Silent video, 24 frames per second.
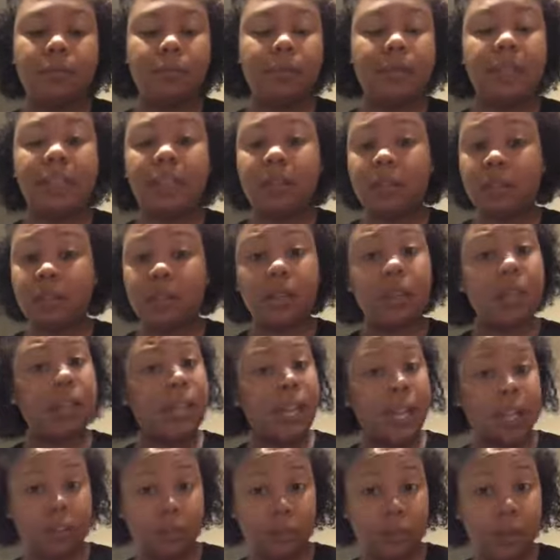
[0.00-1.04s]
because
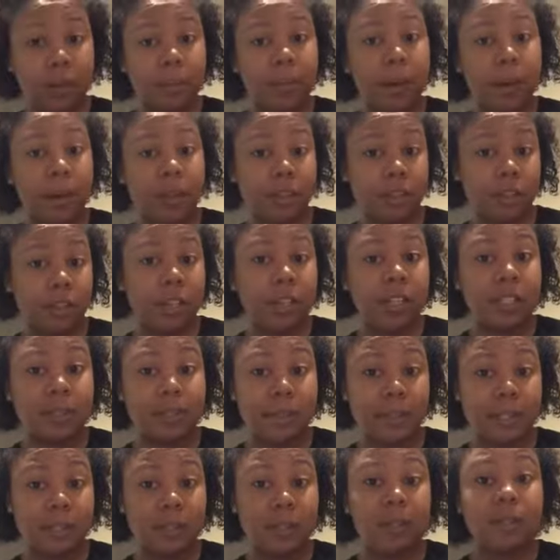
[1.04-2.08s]
natural hair products are
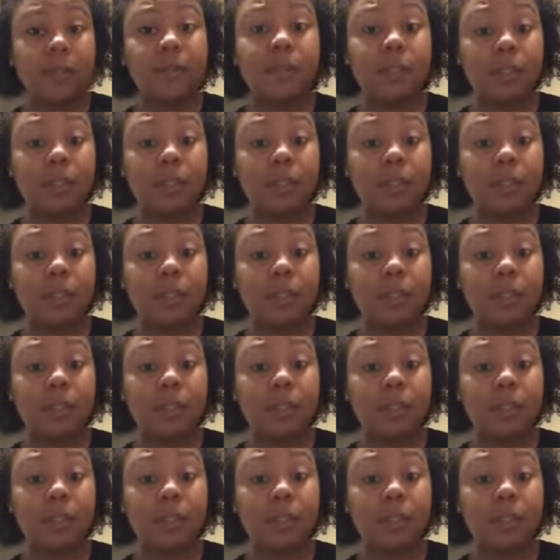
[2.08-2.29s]
expensive,